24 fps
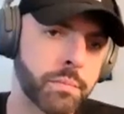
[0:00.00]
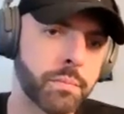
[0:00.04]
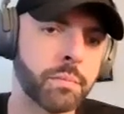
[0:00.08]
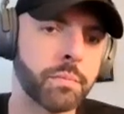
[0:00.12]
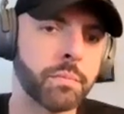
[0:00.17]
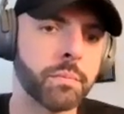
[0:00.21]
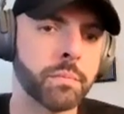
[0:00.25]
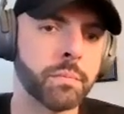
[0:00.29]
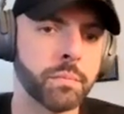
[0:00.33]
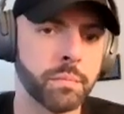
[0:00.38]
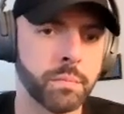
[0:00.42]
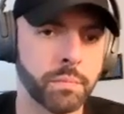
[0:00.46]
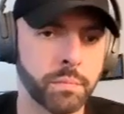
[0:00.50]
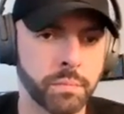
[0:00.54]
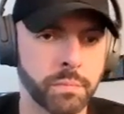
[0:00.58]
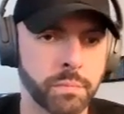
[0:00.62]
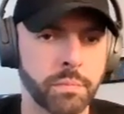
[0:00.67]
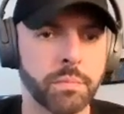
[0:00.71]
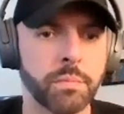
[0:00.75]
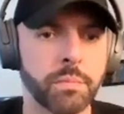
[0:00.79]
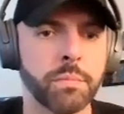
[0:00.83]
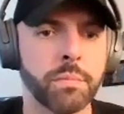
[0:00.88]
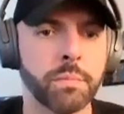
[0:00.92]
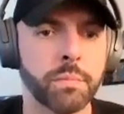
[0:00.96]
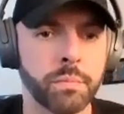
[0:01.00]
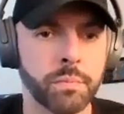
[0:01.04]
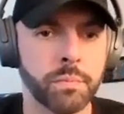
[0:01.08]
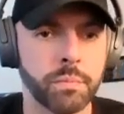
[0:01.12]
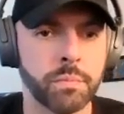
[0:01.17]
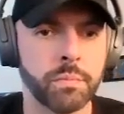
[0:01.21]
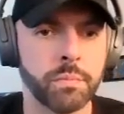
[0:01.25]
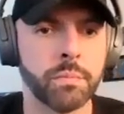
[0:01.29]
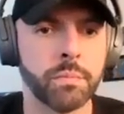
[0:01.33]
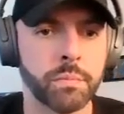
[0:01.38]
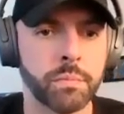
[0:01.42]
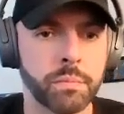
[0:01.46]

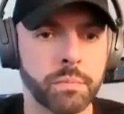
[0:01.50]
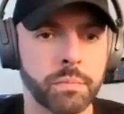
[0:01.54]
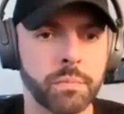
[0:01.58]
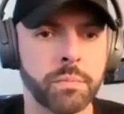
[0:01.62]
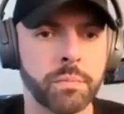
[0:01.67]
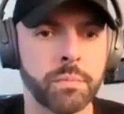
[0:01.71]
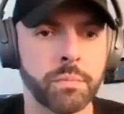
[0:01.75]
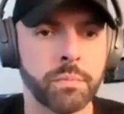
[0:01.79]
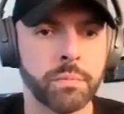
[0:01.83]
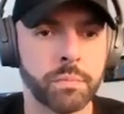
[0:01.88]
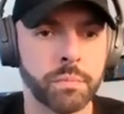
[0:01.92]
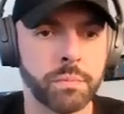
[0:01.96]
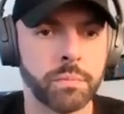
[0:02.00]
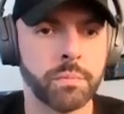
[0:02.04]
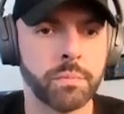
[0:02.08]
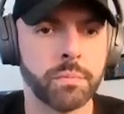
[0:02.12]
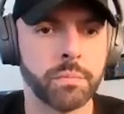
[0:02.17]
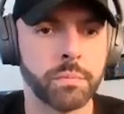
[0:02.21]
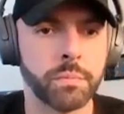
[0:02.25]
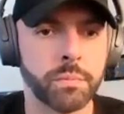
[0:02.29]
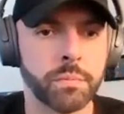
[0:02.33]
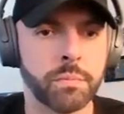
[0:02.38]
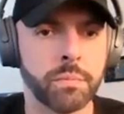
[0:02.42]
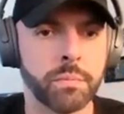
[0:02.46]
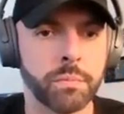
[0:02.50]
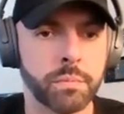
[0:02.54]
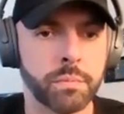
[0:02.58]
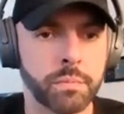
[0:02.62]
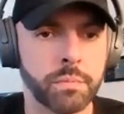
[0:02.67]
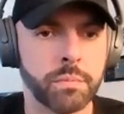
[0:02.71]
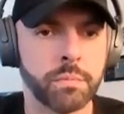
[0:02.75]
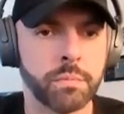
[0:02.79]
[no speech]